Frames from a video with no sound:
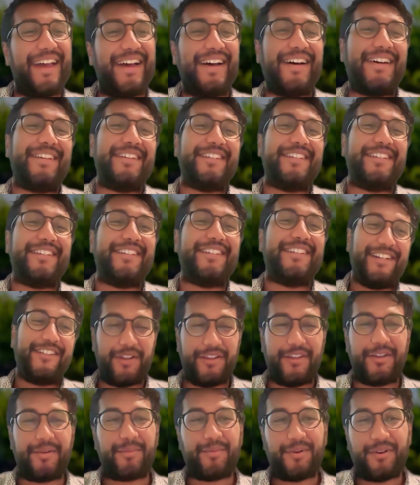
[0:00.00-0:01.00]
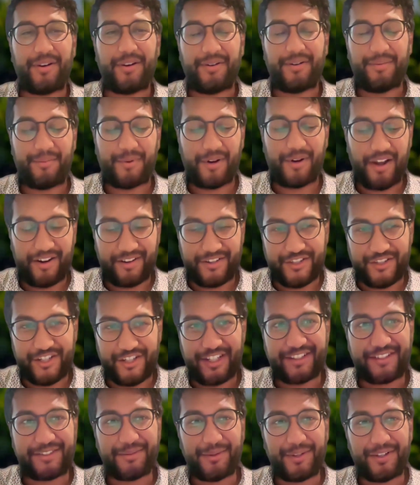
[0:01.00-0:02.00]
And one of their
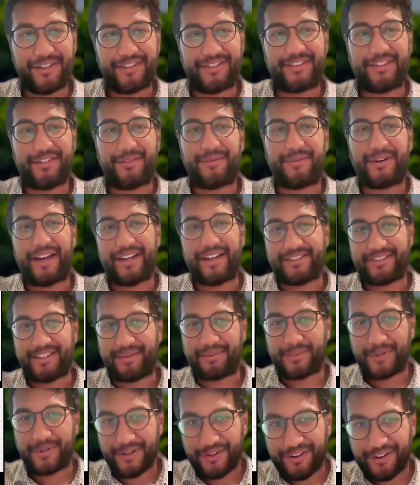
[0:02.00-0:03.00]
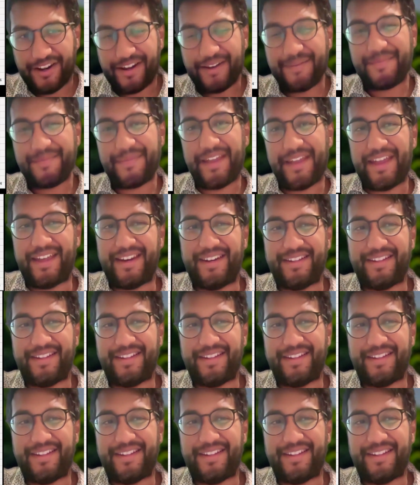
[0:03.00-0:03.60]
projects was the Rise Up program.